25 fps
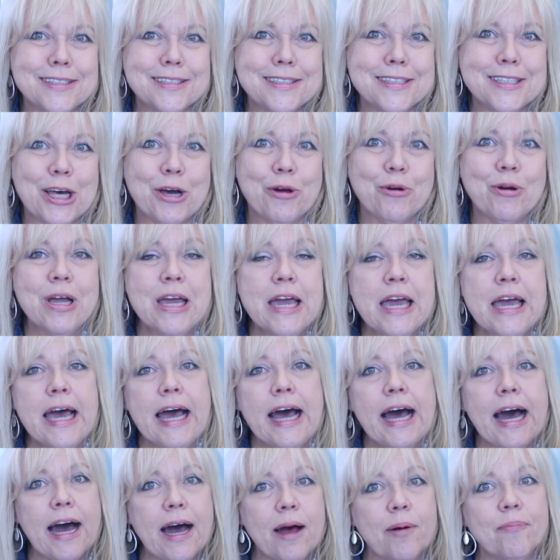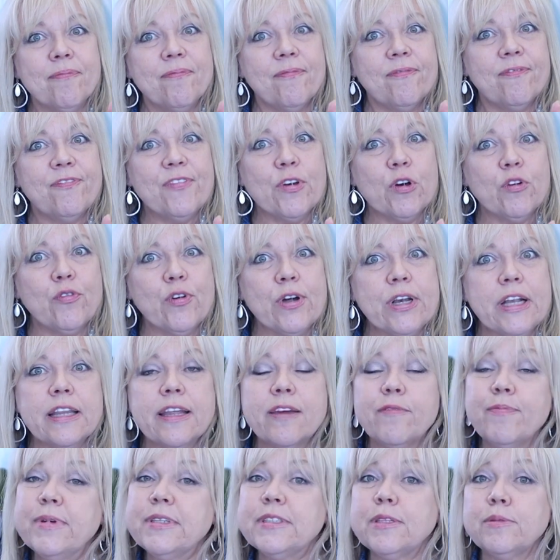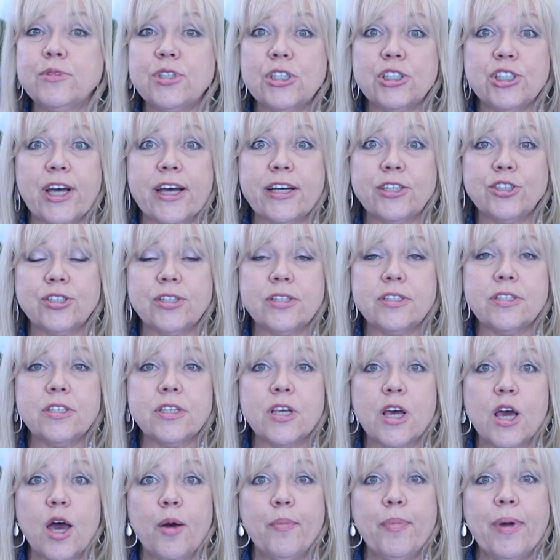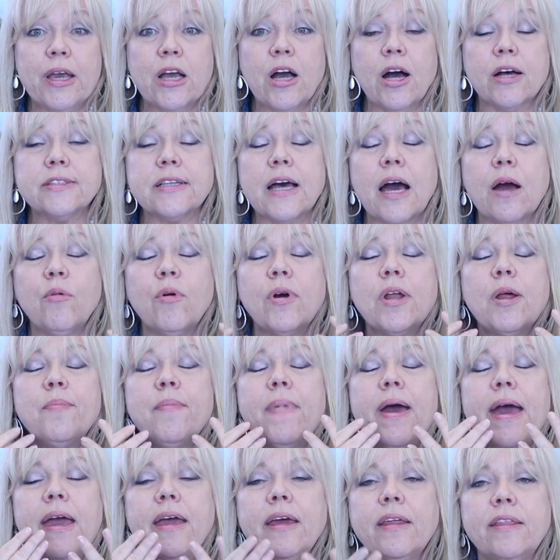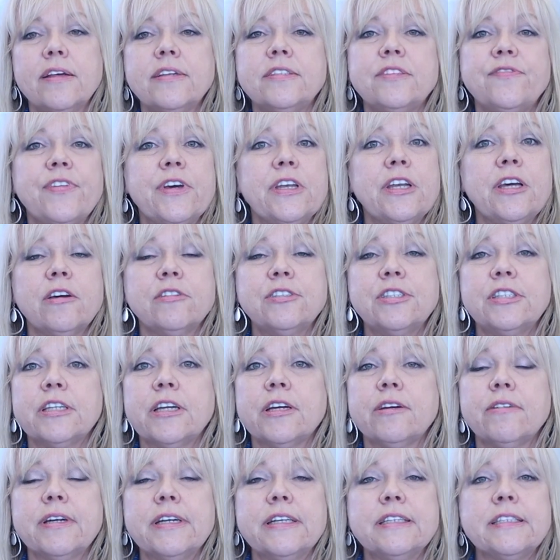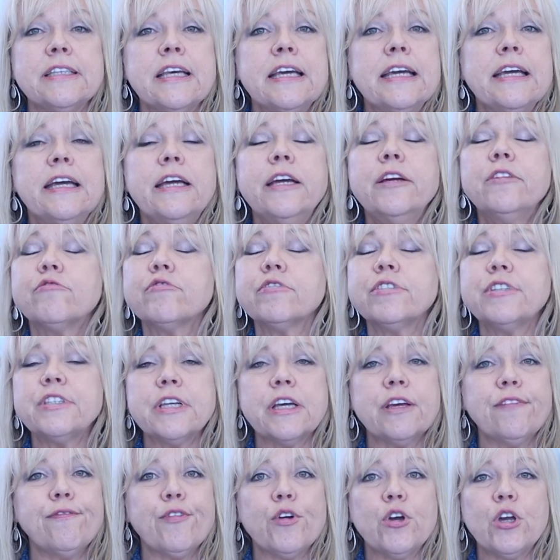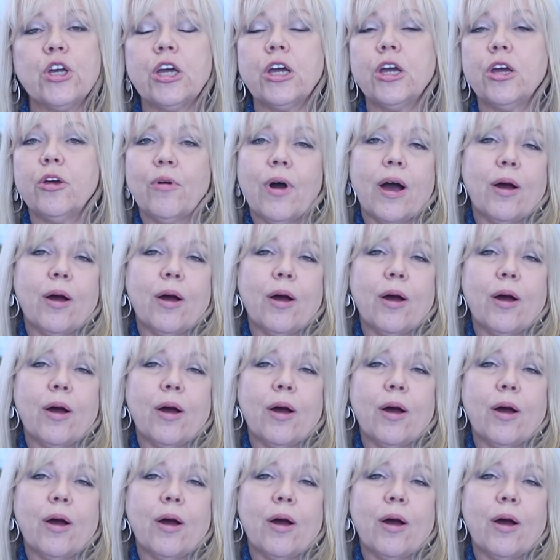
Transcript: So feel free to leave me some suggestions, because I want to make this video series interesting for you.